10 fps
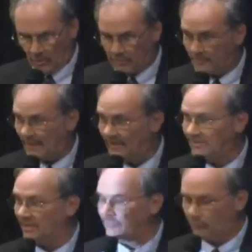Over the
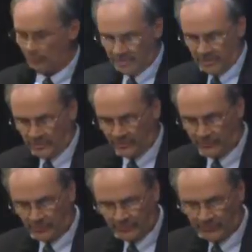past 84
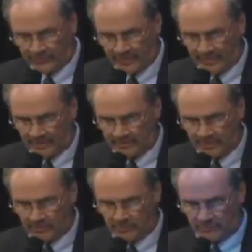years, Bristol has had a
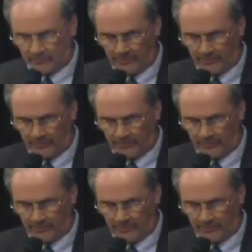continuous